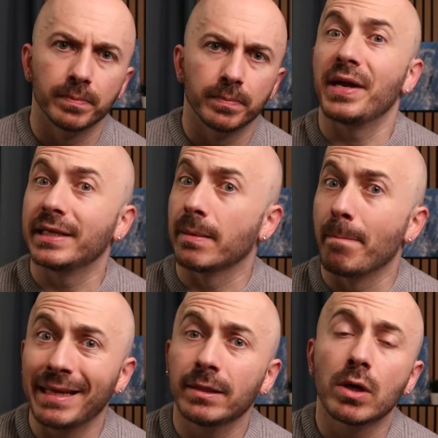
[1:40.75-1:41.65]
There is a
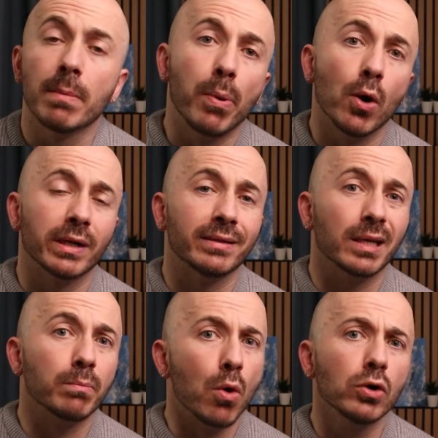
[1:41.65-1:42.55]
mental component
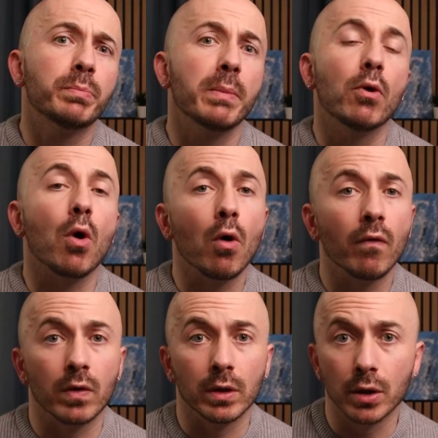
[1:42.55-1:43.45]
that most people
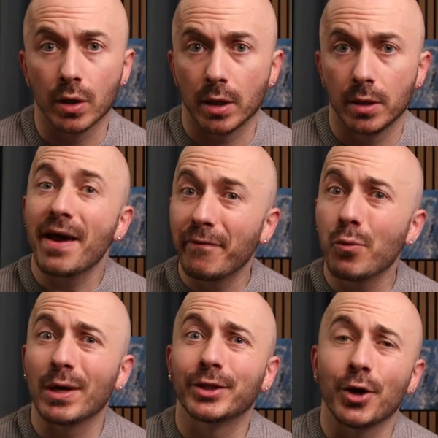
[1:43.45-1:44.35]
overlook.
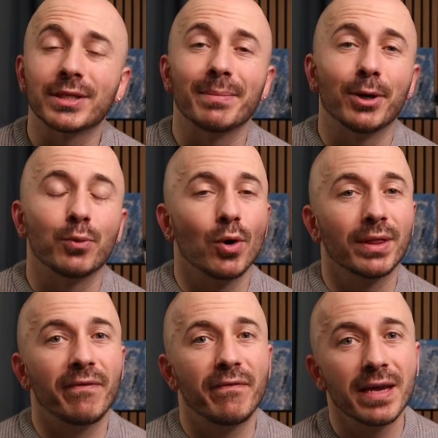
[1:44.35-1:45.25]
Everyone talks about what
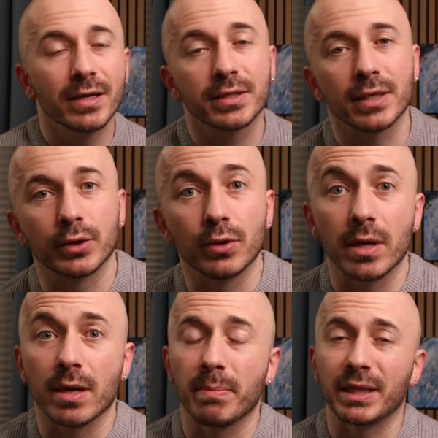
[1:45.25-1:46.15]
the fingers are
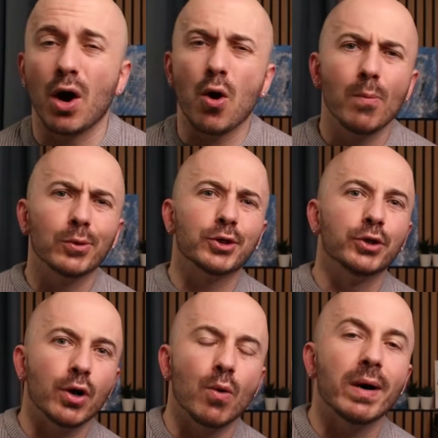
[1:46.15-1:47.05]
doing, but almost
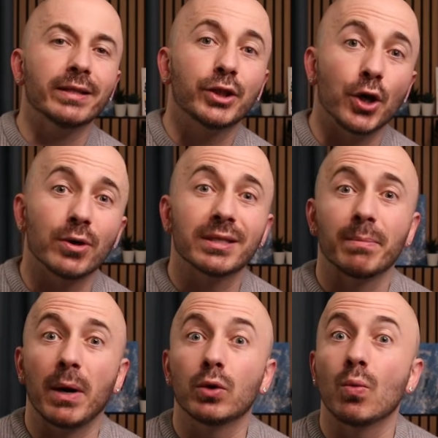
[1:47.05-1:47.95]
no one talks
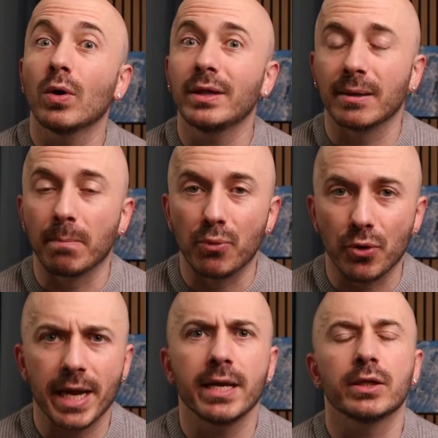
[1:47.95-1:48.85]
about what the
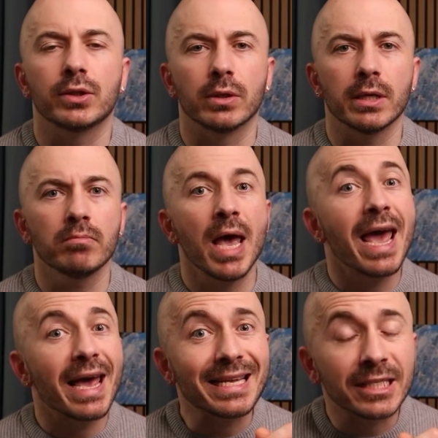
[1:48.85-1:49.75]
brain is doing,
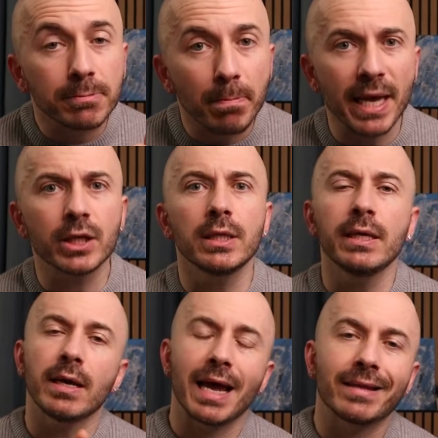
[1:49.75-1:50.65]

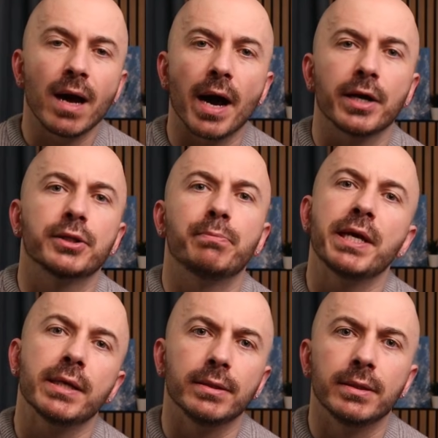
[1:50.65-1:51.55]
especially at higher
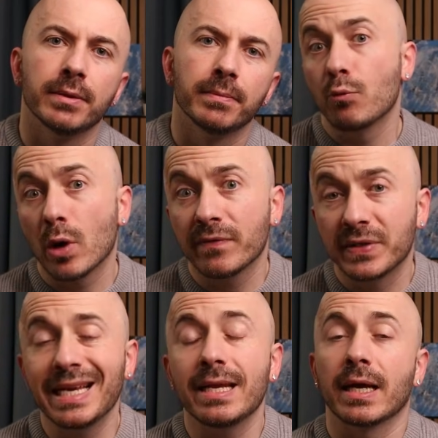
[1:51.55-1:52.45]
speeds. And what I've
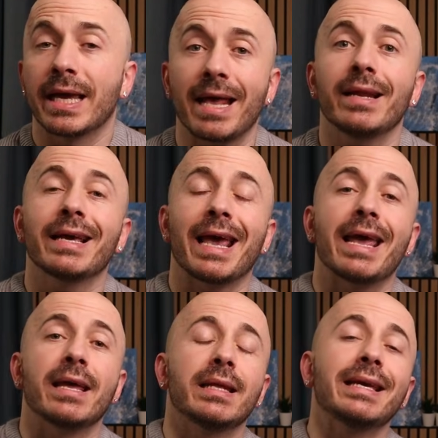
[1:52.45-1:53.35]
seen again and
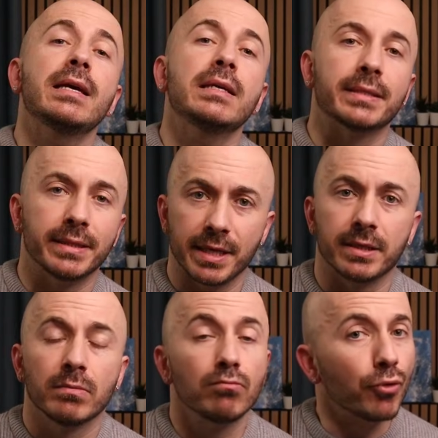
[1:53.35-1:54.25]
again is
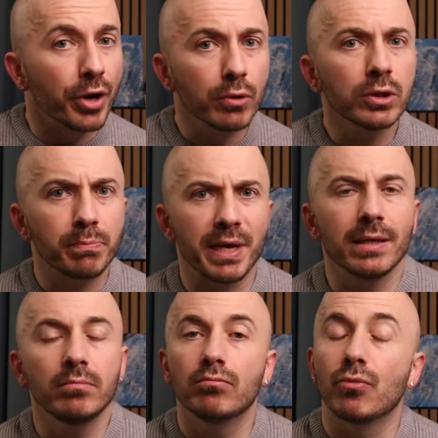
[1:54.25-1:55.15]
this. Real
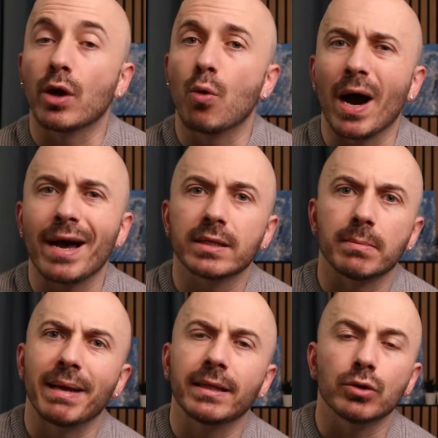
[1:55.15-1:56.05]
speed requires a
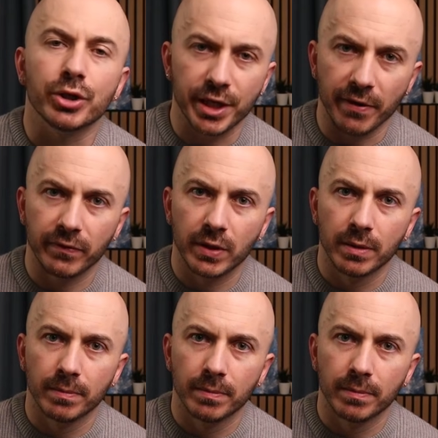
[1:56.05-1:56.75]
mental shift.